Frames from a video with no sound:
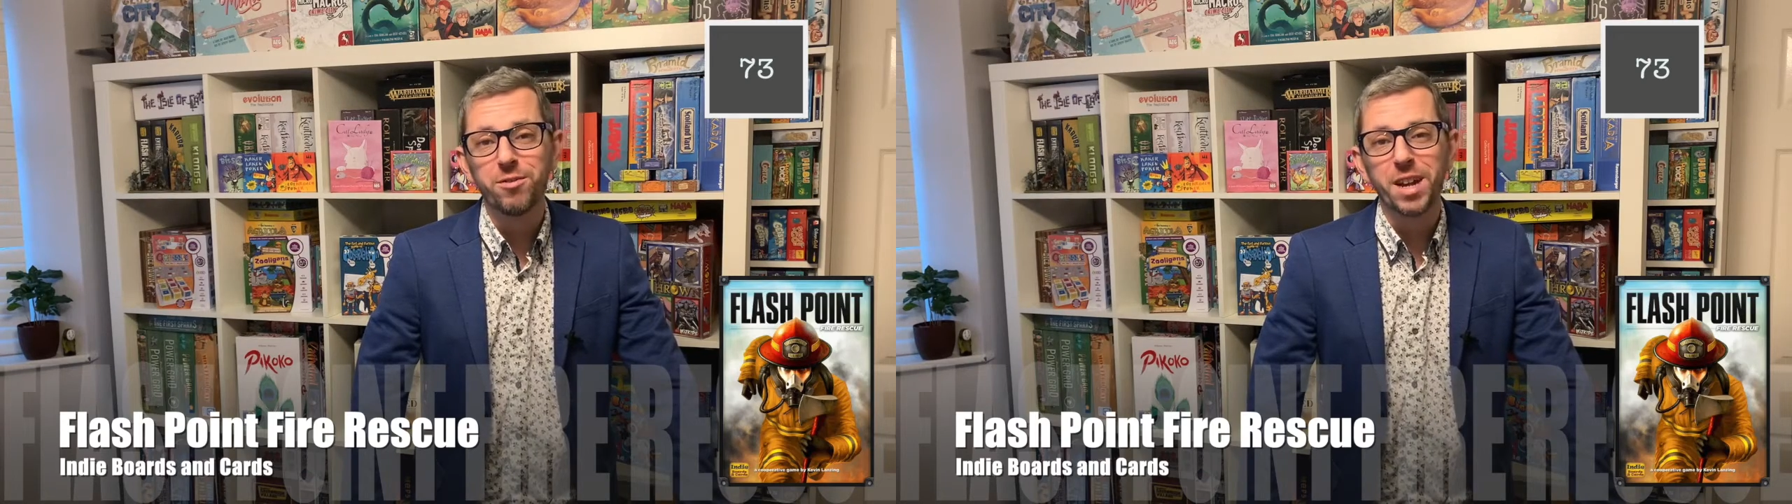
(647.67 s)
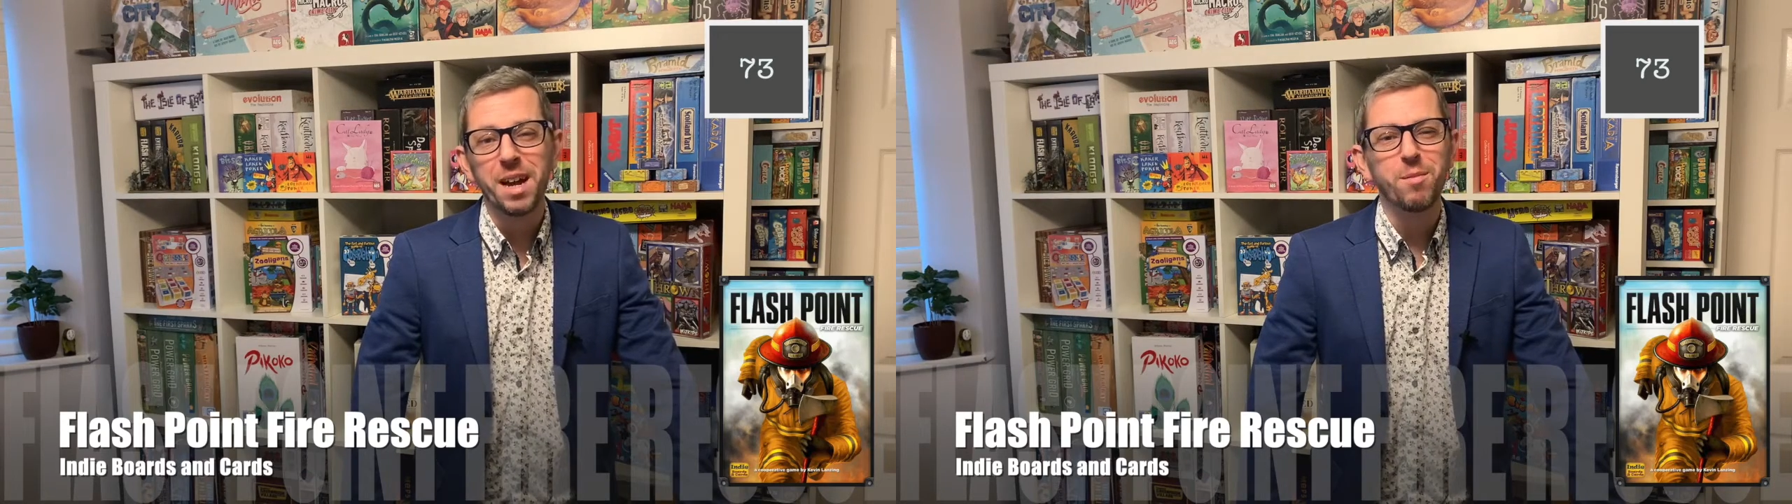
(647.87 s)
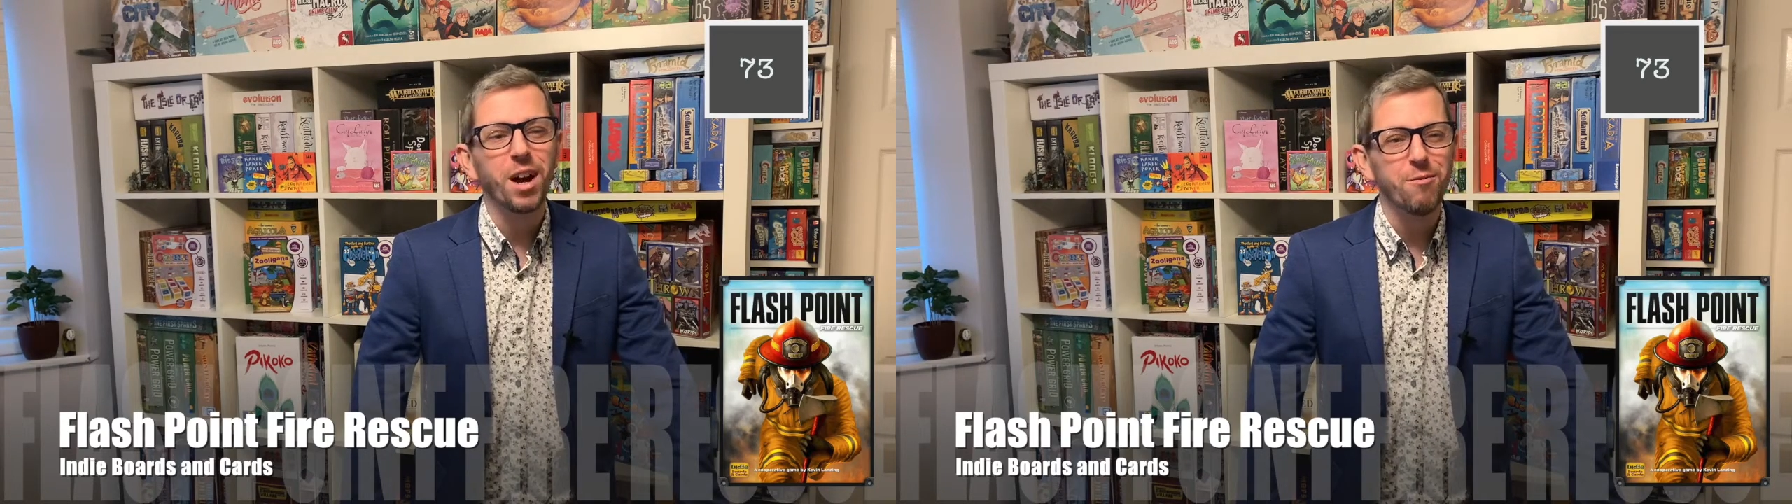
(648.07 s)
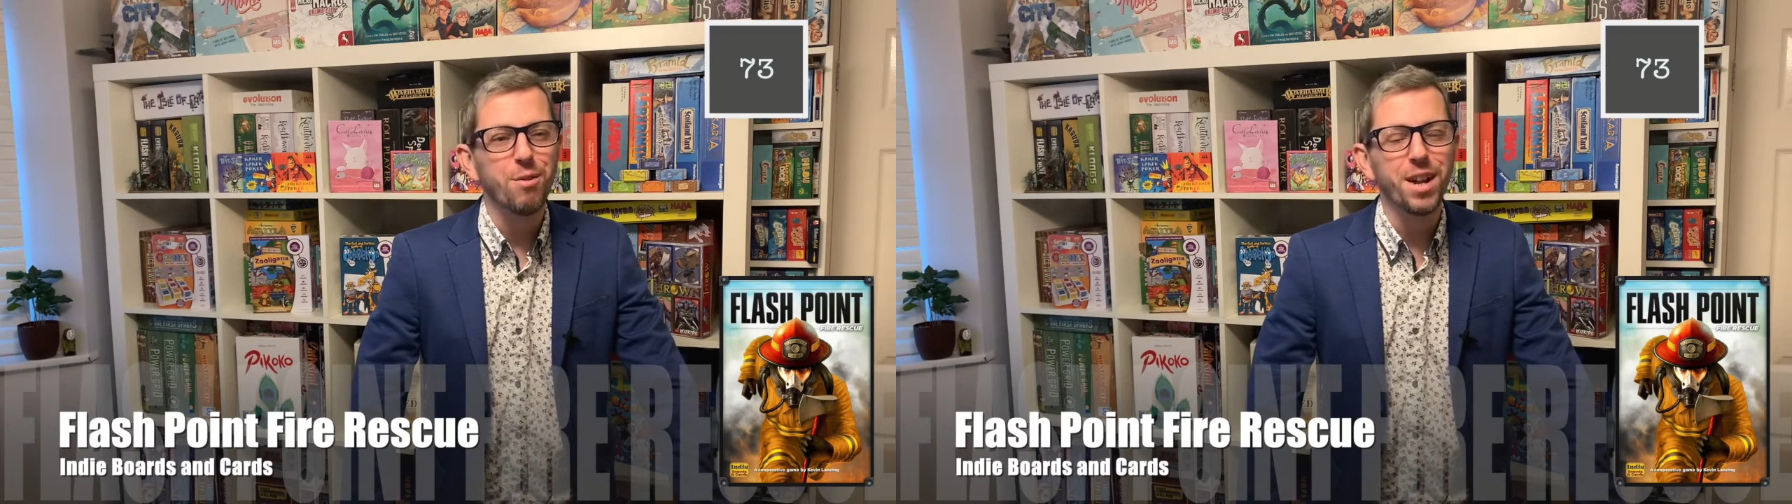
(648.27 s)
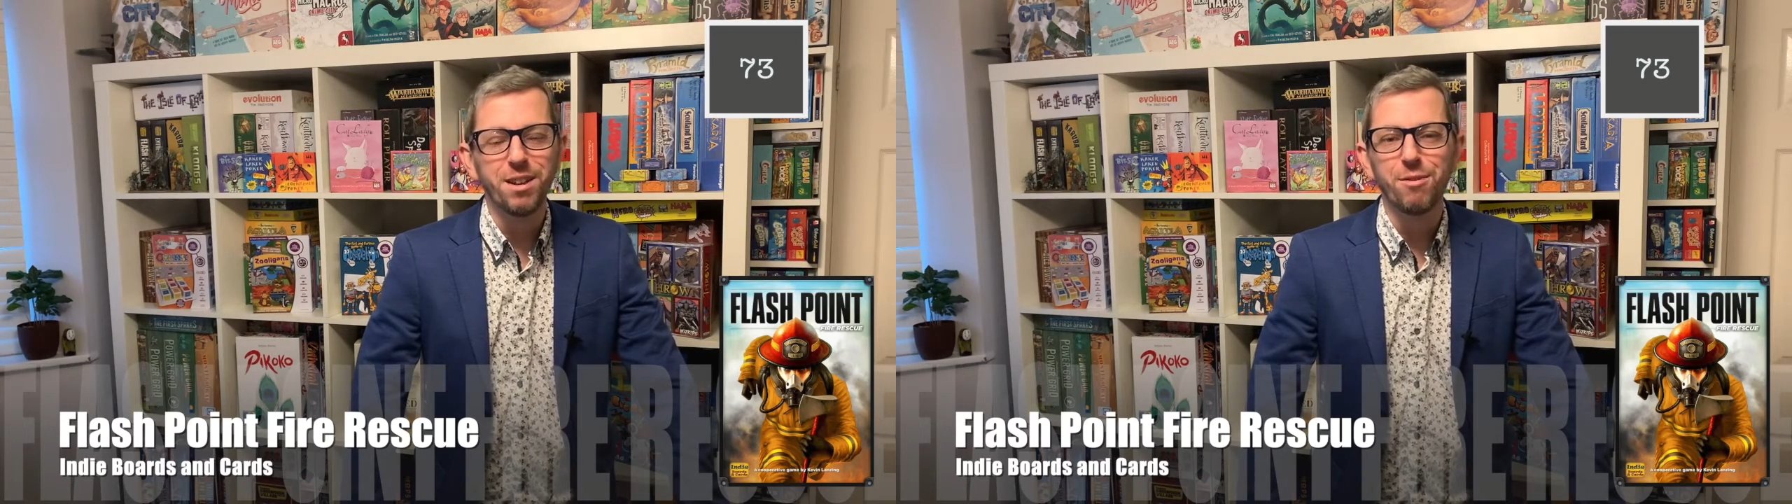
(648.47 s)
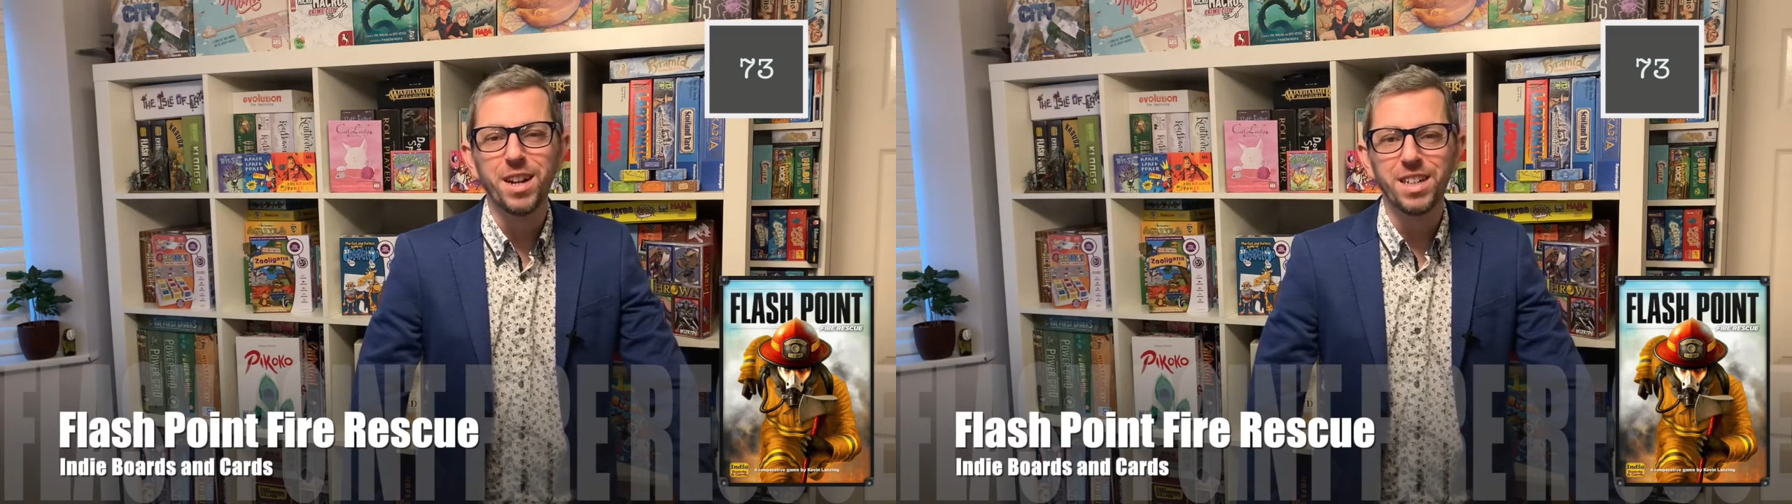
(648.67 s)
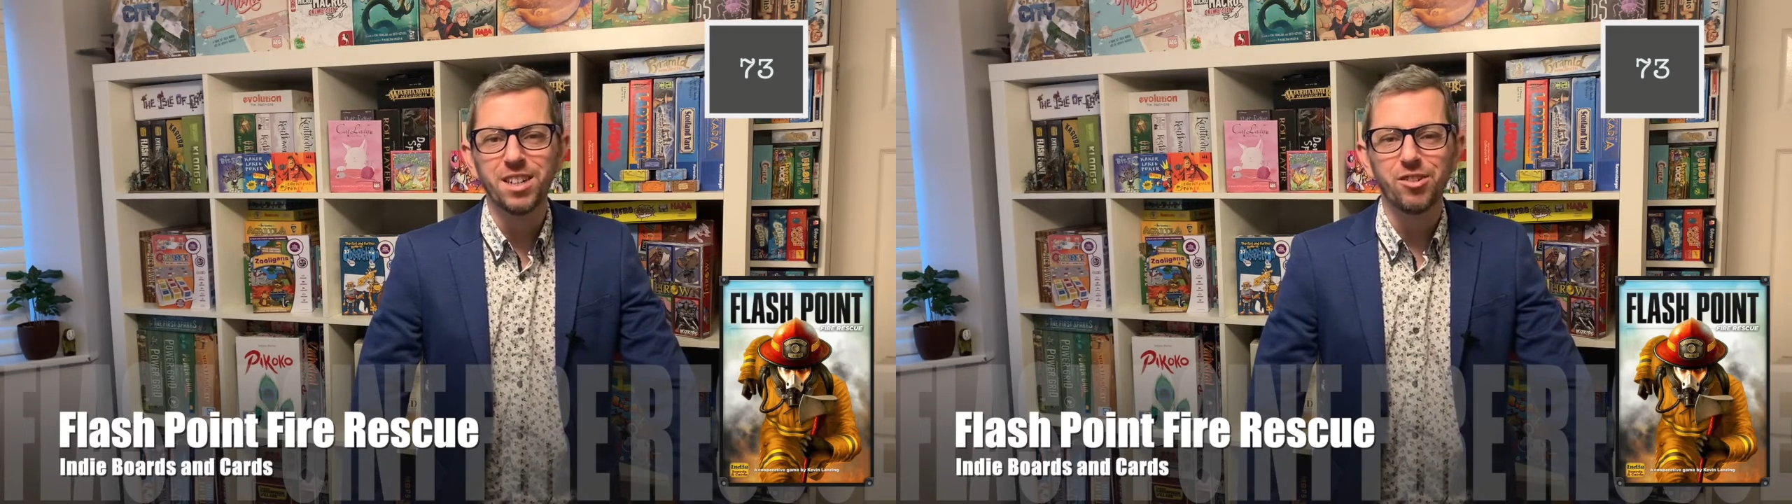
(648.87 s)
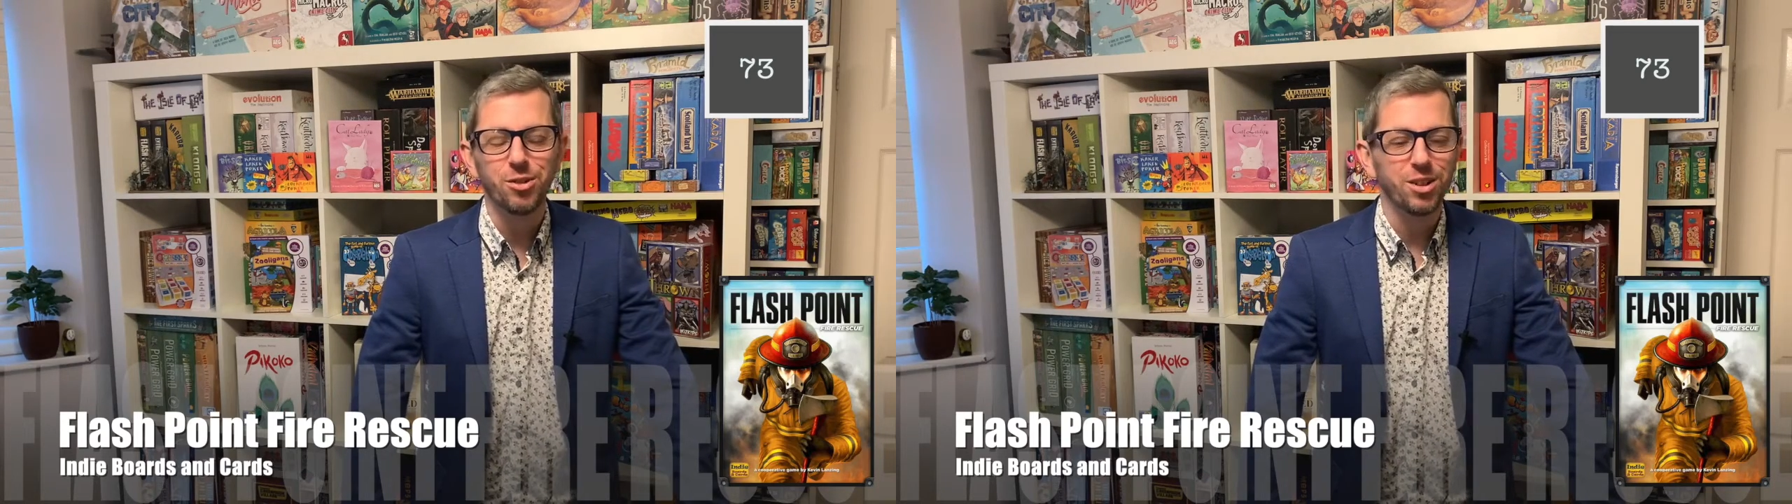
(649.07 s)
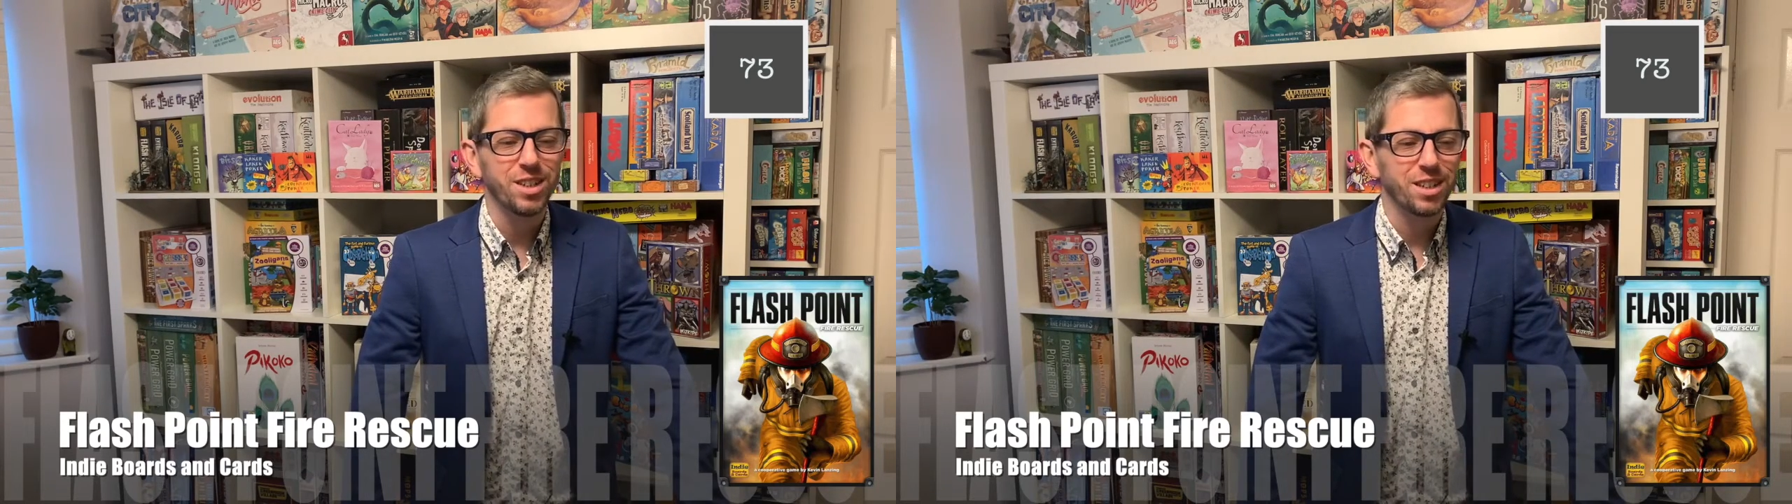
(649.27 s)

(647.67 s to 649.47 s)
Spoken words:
game that I really, really enjoyed.